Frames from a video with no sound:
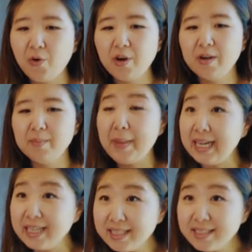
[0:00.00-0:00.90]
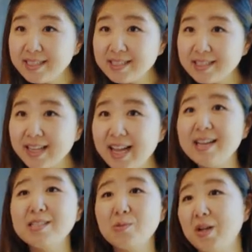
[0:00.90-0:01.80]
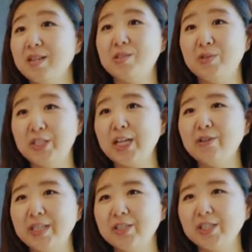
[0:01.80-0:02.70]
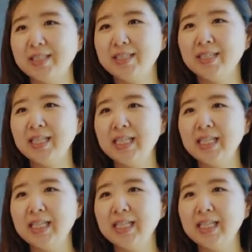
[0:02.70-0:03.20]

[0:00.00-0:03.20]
for maintenance as well as regeneration.